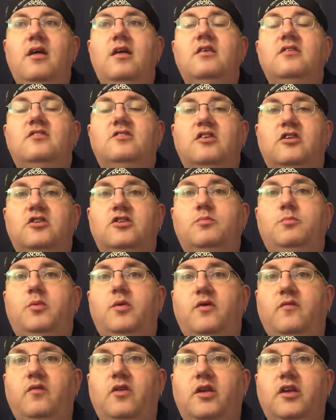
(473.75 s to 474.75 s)
such
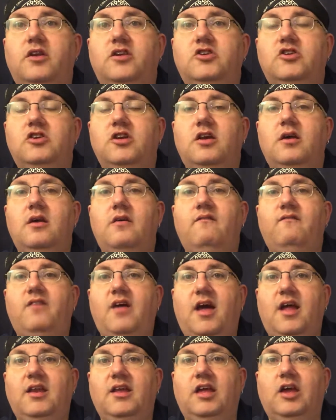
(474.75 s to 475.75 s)
privilege
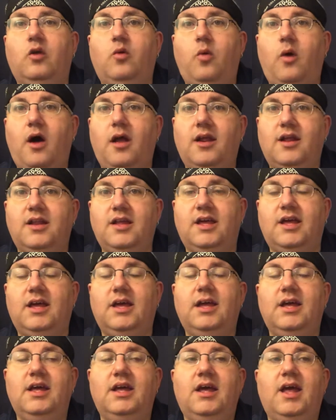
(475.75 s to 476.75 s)
find equality
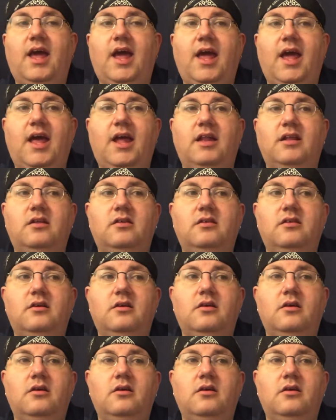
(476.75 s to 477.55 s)
and